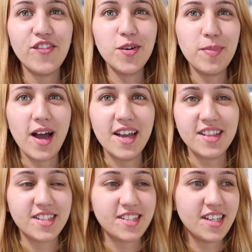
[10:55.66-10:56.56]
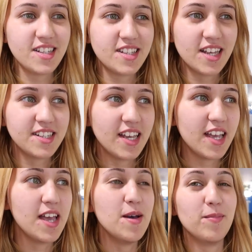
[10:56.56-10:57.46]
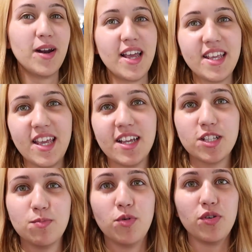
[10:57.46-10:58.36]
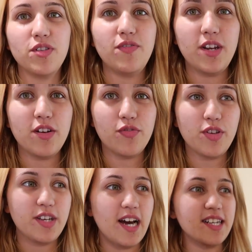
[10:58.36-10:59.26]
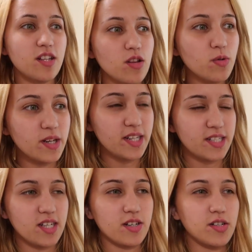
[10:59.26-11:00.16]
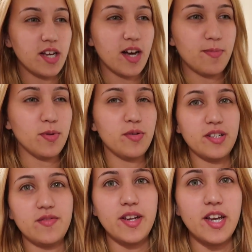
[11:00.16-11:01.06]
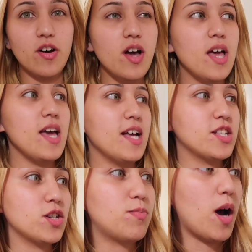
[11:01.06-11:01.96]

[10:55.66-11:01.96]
I filmed behind the scenes that day, but I can't spoil the video for you guys, and Logan isn't going to upload his video until